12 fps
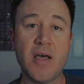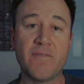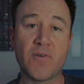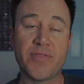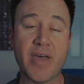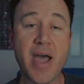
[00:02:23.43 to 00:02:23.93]

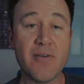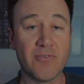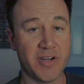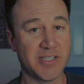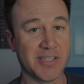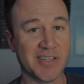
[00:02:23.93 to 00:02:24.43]
For that
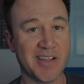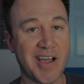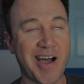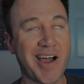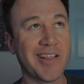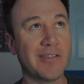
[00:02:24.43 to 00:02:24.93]
reason,
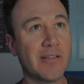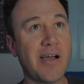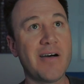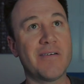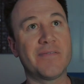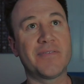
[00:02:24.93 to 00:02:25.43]
I
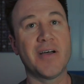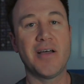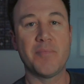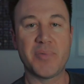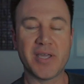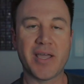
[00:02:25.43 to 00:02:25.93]
love
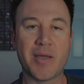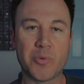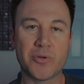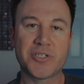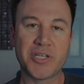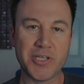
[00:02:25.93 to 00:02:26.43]
being
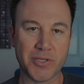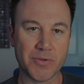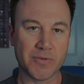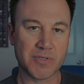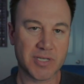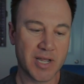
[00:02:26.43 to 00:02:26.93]
able to
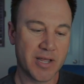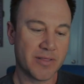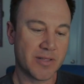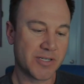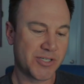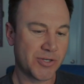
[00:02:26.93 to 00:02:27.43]
use
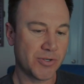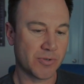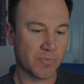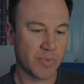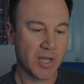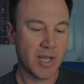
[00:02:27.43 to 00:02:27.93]
the
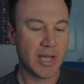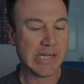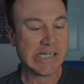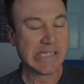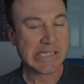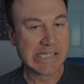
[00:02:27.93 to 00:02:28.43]
zoom.
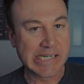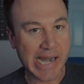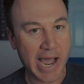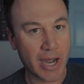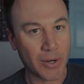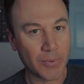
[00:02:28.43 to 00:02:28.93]

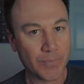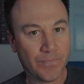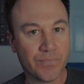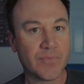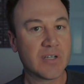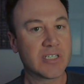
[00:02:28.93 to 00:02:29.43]
Now,
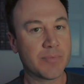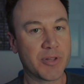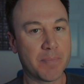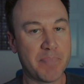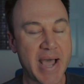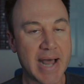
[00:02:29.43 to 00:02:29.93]
some of
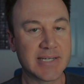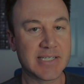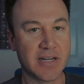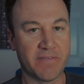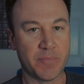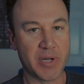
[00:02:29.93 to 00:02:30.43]
the bad
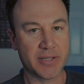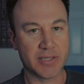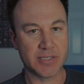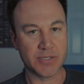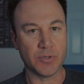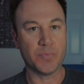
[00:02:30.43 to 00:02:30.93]
stuff about
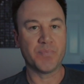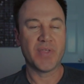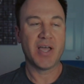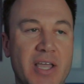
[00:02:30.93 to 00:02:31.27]
the zoom.